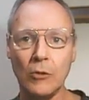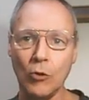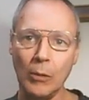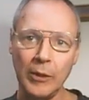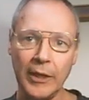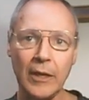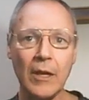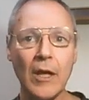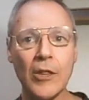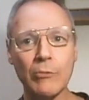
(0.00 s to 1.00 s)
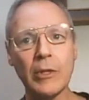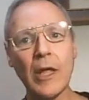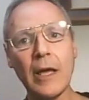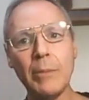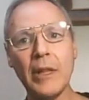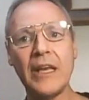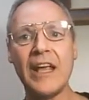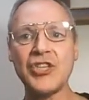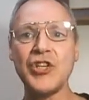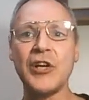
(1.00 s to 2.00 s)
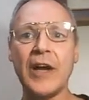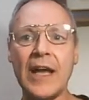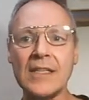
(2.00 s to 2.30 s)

Normally, the reliability engineer